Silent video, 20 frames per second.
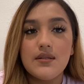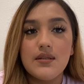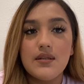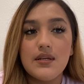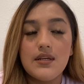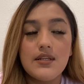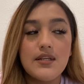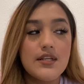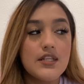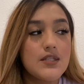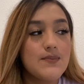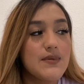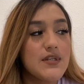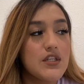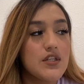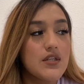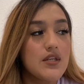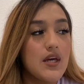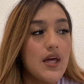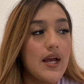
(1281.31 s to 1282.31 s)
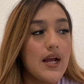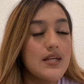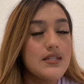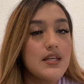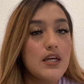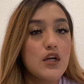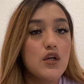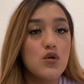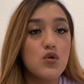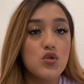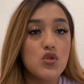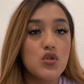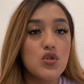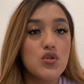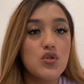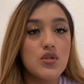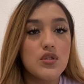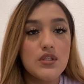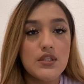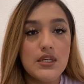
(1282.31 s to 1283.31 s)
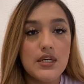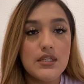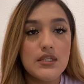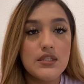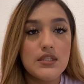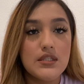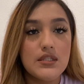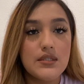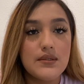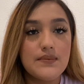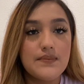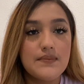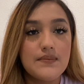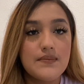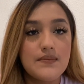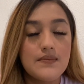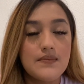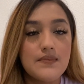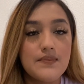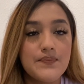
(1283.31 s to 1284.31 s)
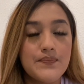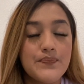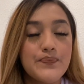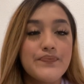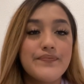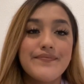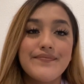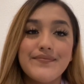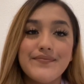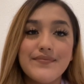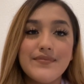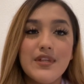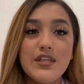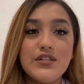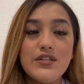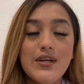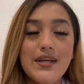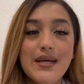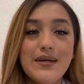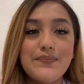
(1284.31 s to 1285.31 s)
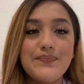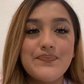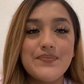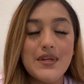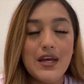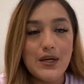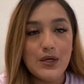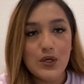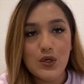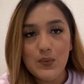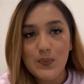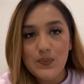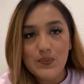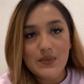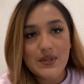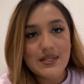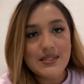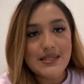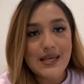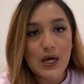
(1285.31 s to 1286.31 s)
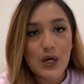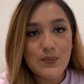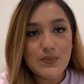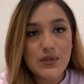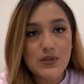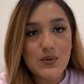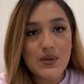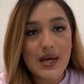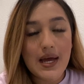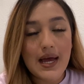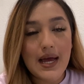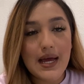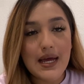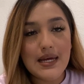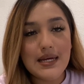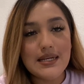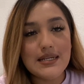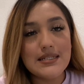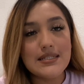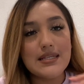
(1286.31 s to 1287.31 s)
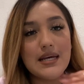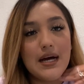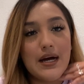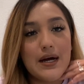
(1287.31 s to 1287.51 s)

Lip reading: And especially, like I said, closer to the test. So yeah, I hope this helps you guys.